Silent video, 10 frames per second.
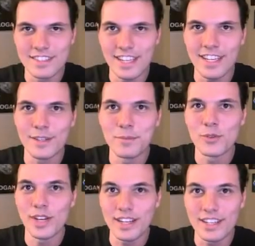in tandem
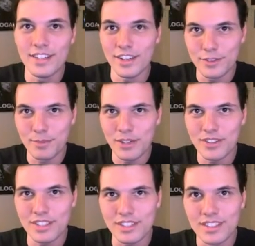creating another
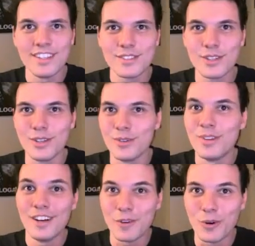Metal Gear. So,
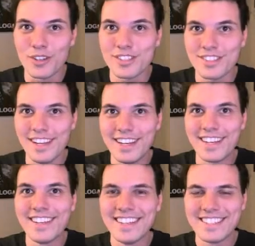of course,
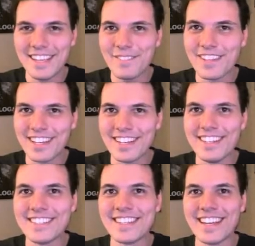Snake definitely going
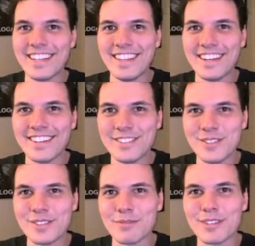to need to get in there and
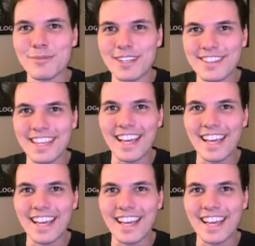do something about